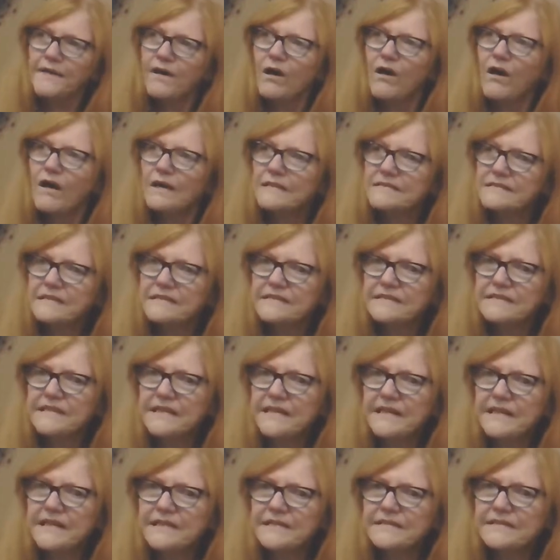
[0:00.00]
causes
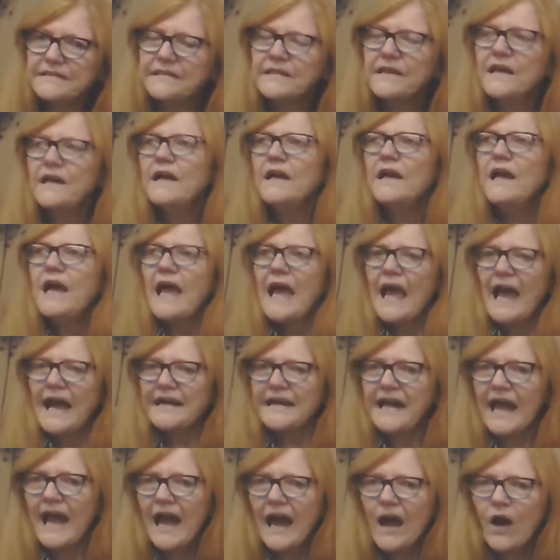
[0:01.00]
these
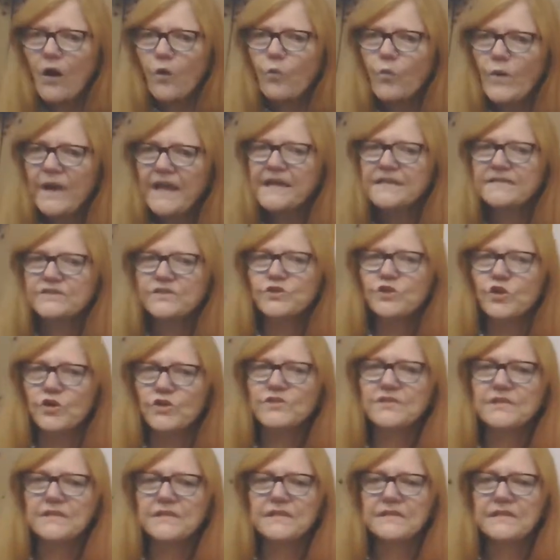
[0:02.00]
and how we as
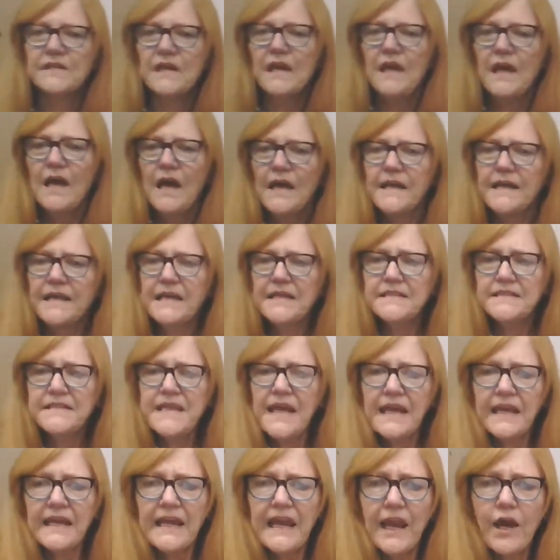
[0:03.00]
nurses can
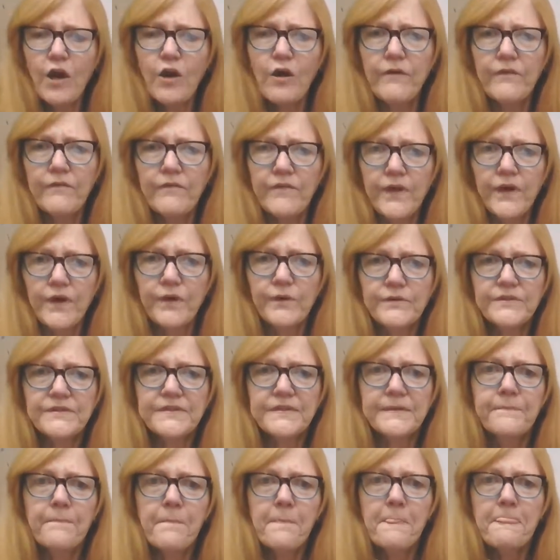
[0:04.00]
take care of those.